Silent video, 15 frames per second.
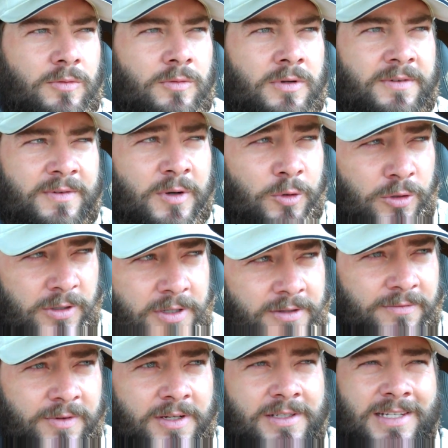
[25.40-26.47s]
One of our really
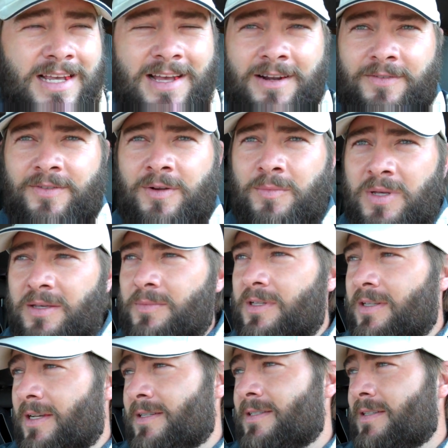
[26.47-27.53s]
good friends had their baby
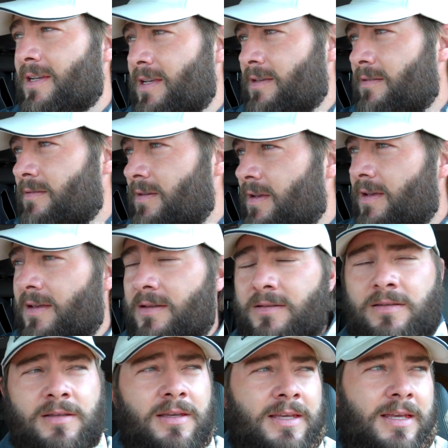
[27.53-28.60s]
last night, and
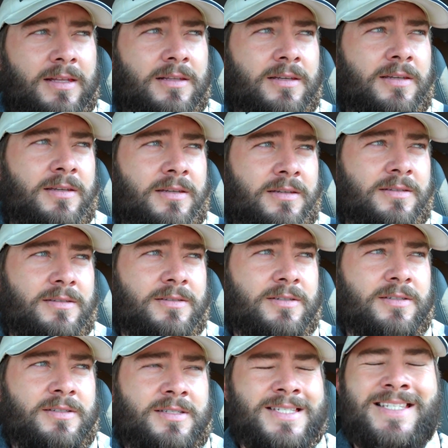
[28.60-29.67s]
Kayli is
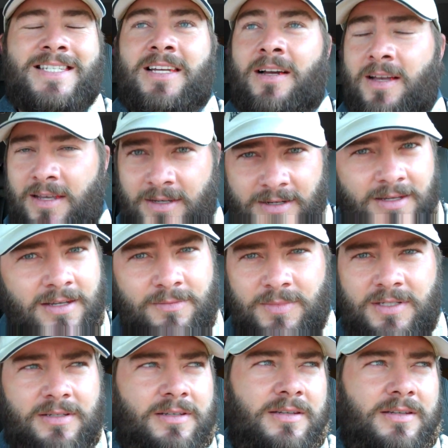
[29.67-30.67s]
just dying to come see